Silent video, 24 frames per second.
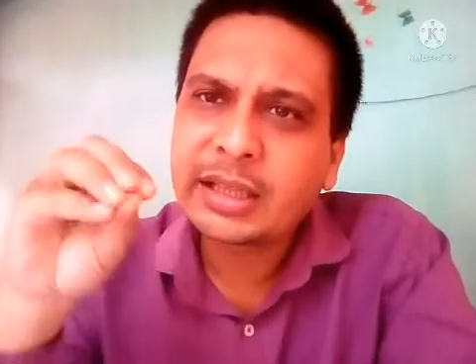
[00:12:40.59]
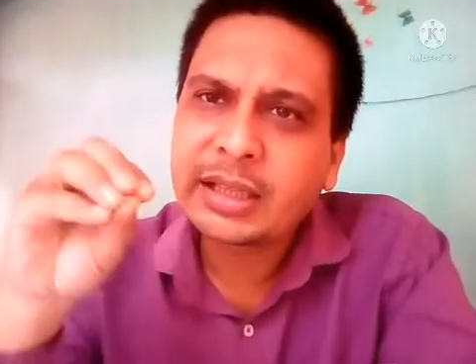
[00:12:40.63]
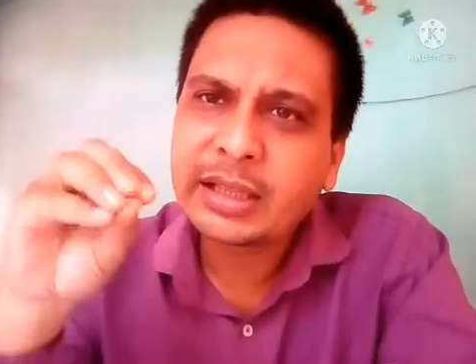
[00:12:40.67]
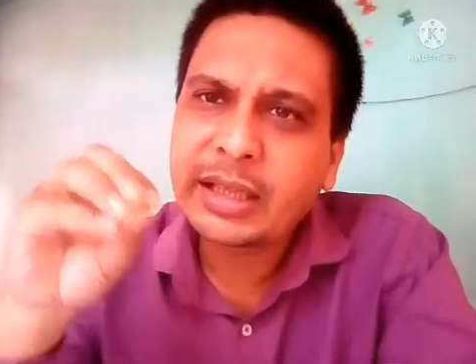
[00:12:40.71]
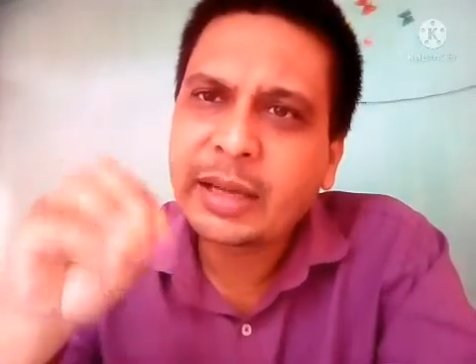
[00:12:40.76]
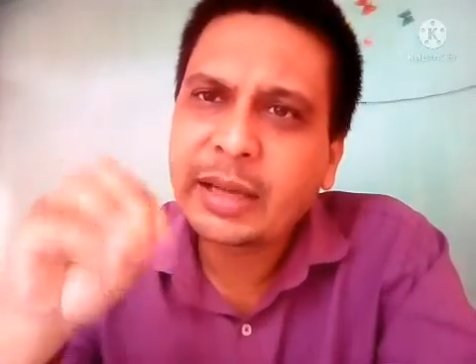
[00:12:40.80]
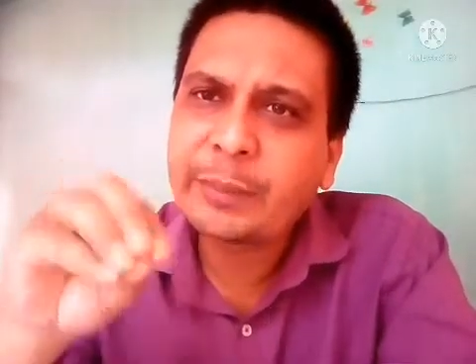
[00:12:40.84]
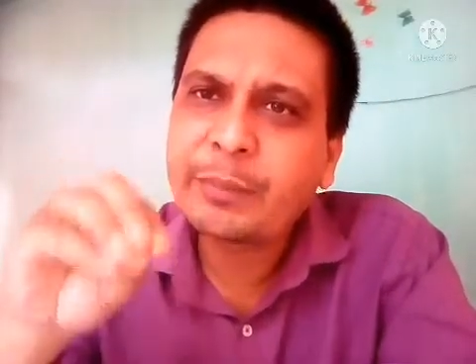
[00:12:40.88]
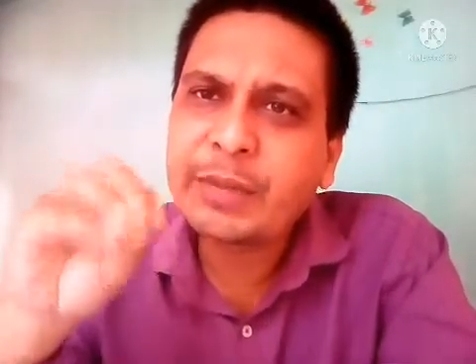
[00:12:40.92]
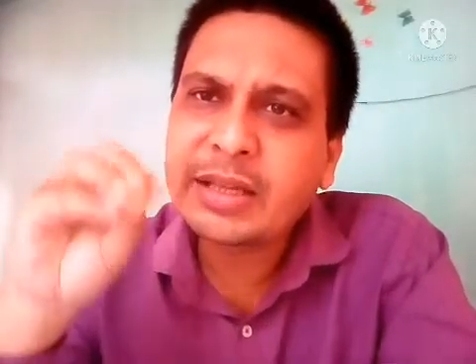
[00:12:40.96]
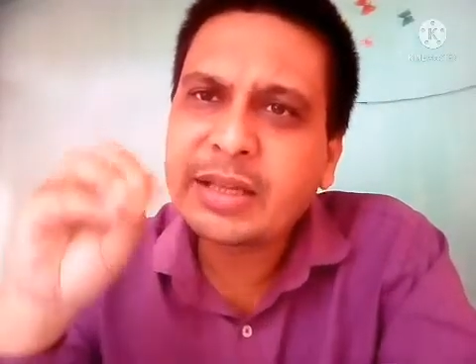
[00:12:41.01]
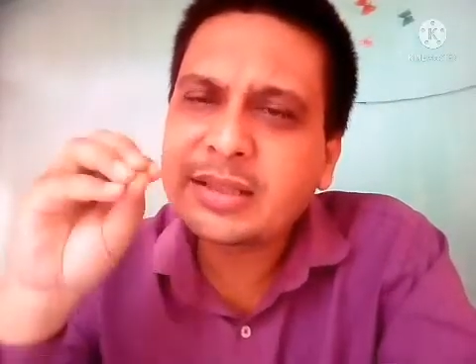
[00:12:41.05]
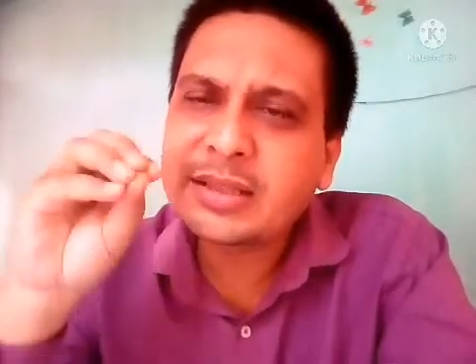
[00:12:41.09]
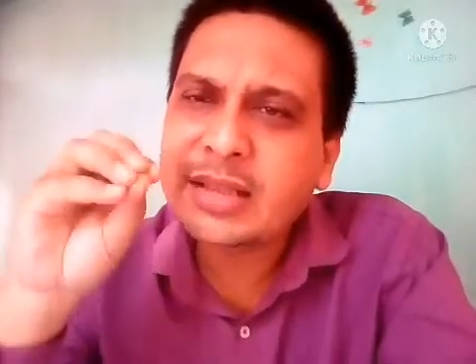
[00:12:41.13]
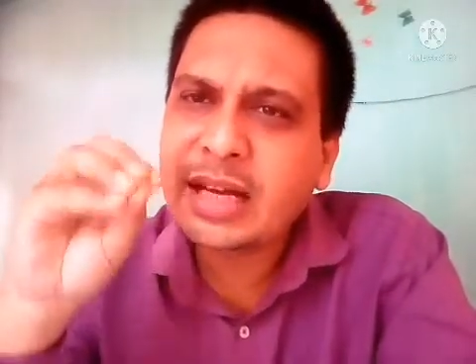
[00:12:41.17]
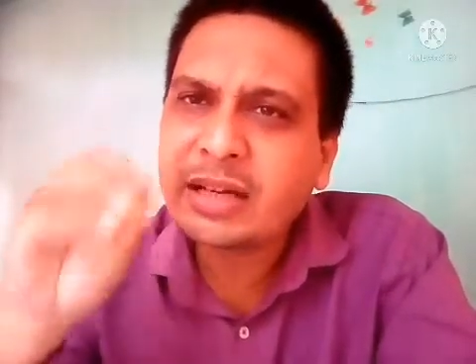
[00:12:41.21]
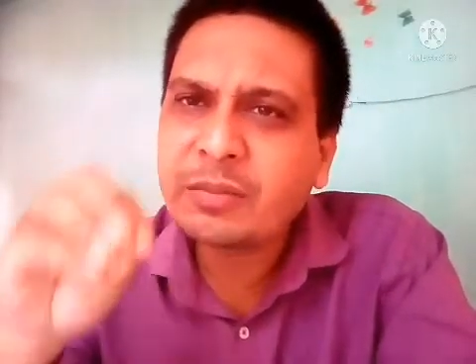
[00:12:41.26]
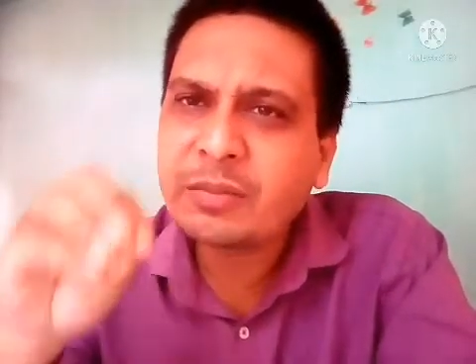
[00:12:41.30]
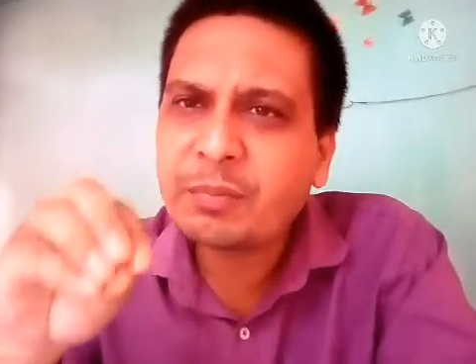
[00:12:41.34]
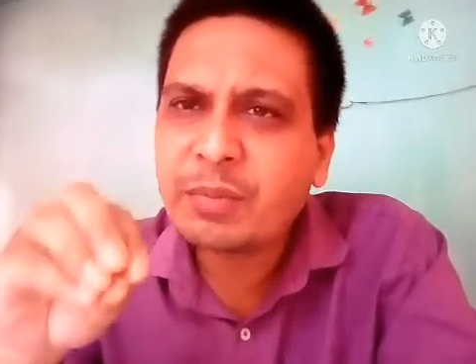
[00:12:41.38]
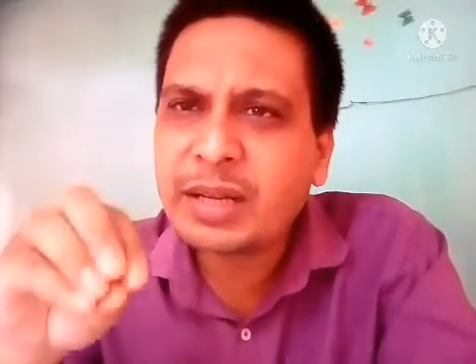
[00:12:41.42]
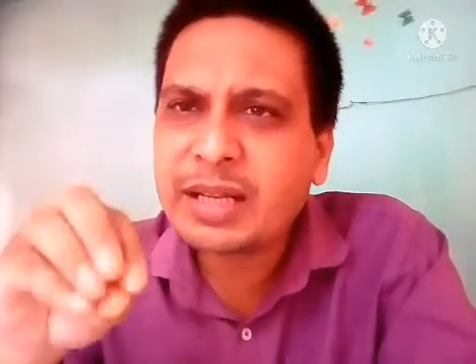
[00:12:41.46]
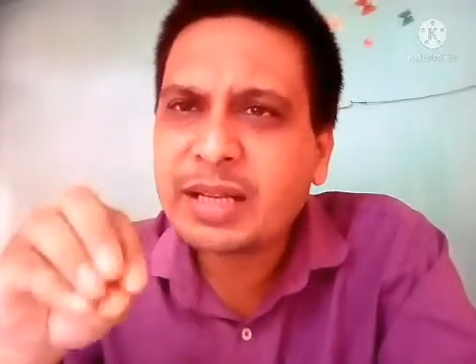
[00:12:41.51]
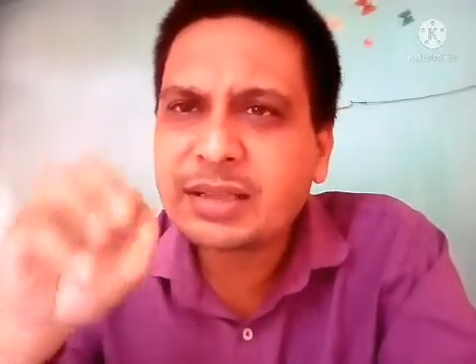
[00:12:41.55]
that means
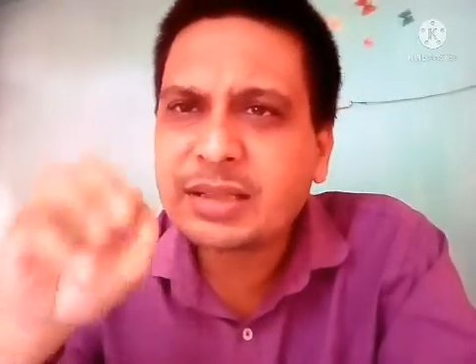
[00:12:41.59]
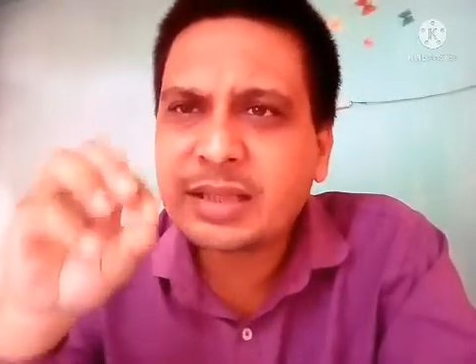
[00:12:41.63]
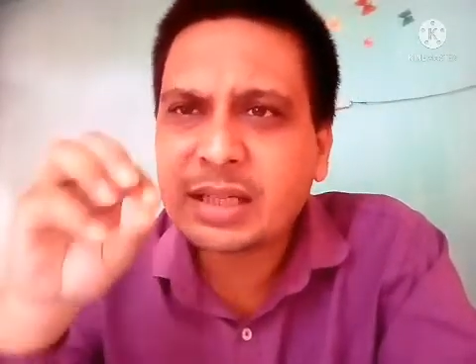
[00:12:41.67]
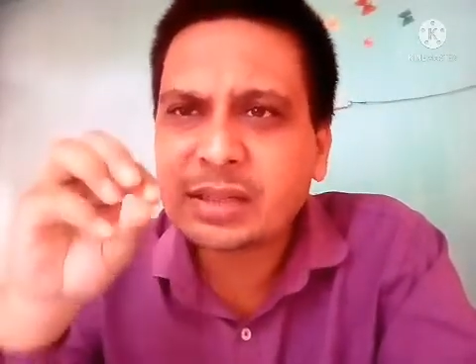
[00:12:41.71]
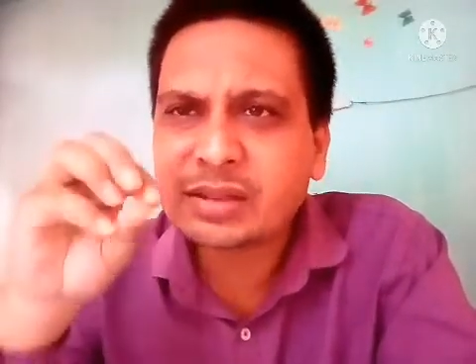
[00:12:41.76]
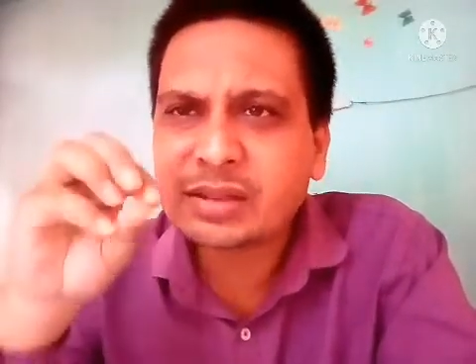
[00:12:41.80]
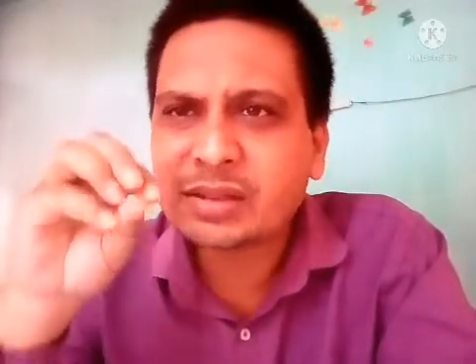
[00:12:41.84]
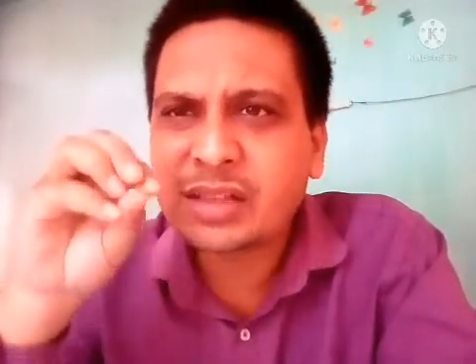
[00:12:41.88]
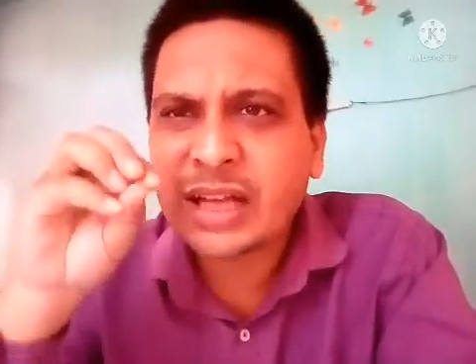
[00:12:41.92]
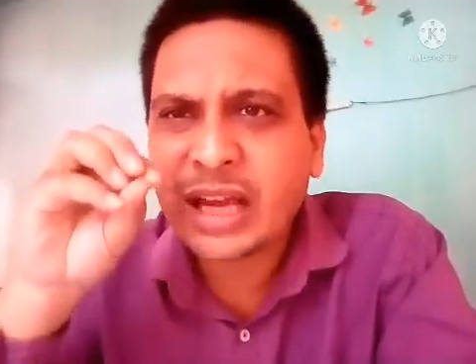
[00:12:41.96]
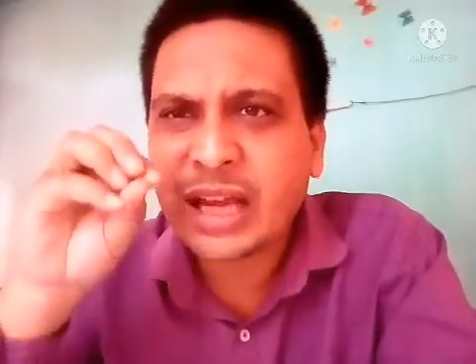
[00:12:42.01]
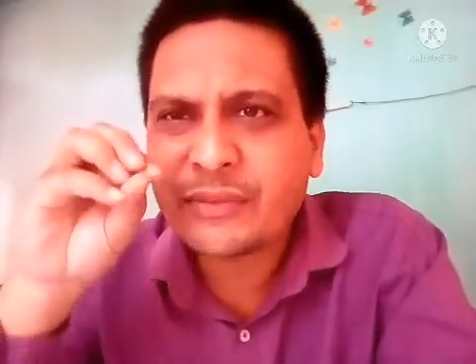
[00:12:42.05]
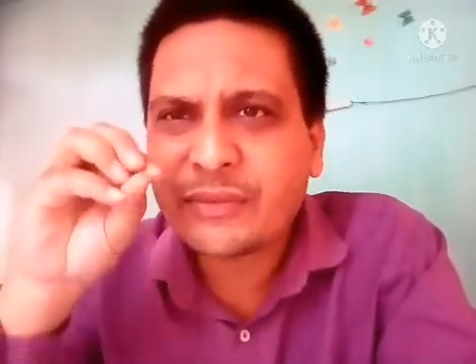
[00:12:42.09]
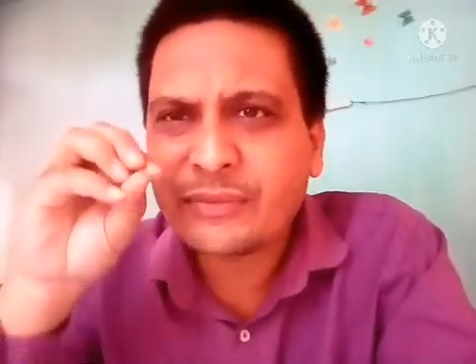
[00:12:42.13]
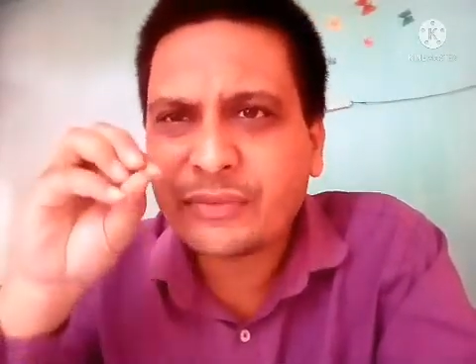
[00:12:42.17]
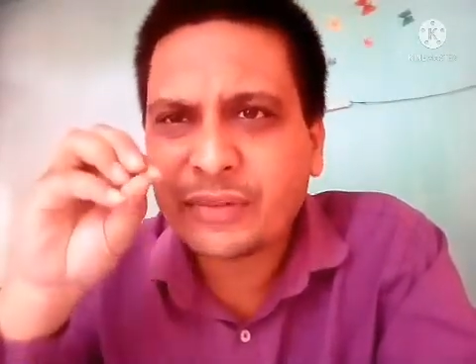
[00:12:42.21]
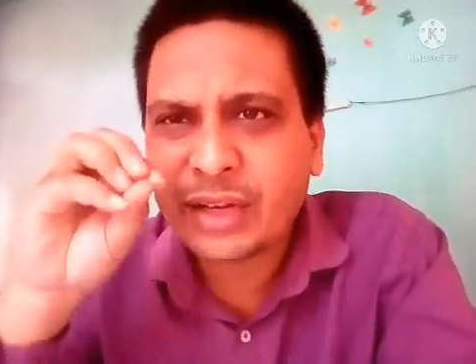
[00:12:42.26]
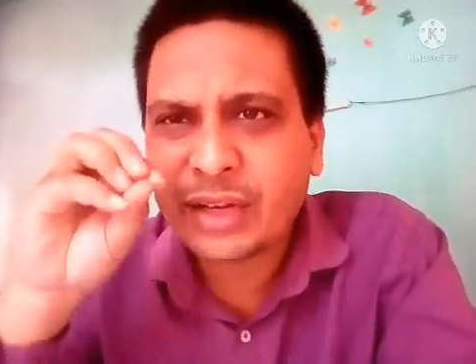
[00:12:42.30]
that place does not have